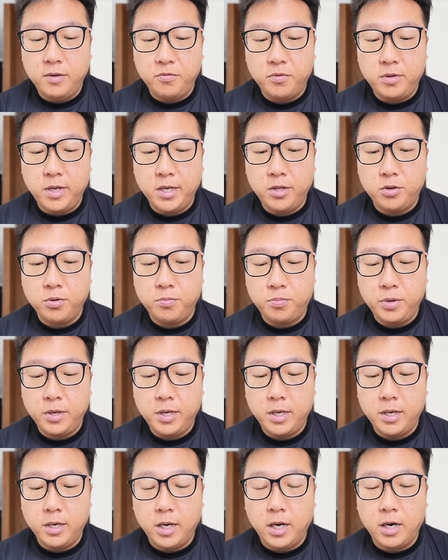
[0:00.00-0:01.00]
if we'd like to
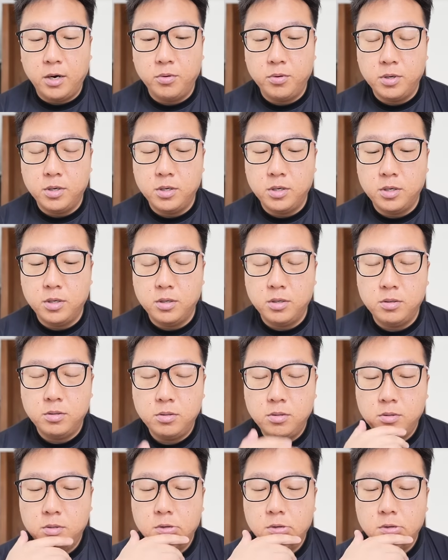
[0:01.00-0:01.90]
bring in our